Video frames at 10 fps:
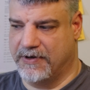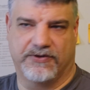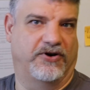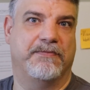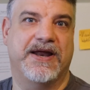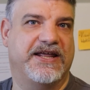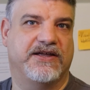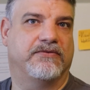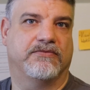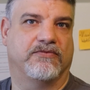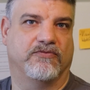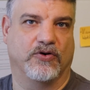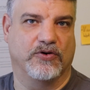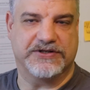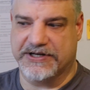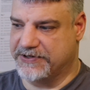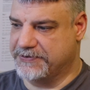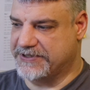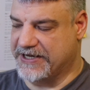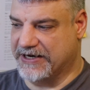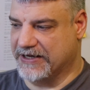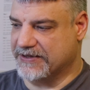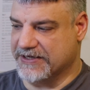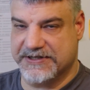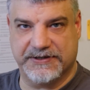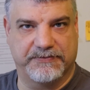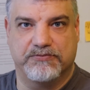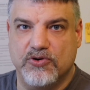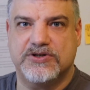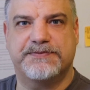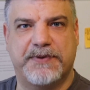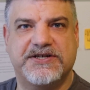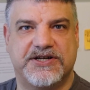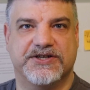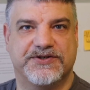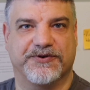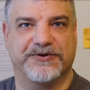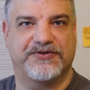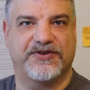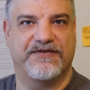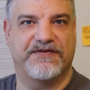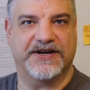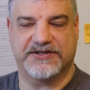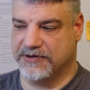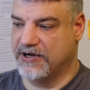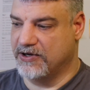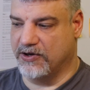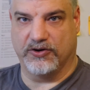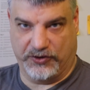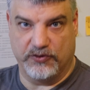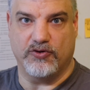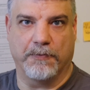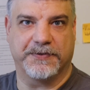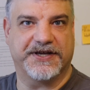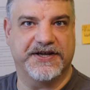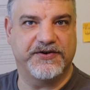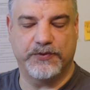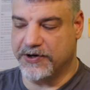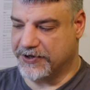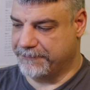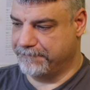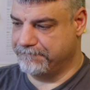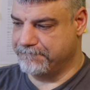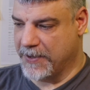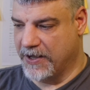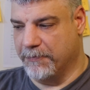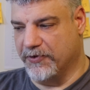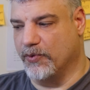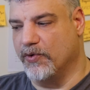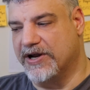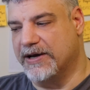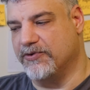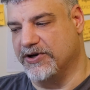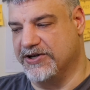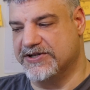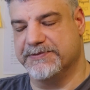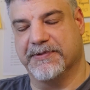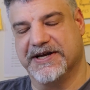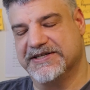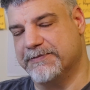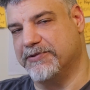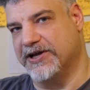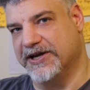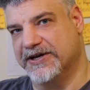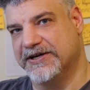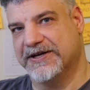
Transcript: There are many roles I could say like this. Most specialist roles, in fact, do complicated work. But the one I'm going to use in my example here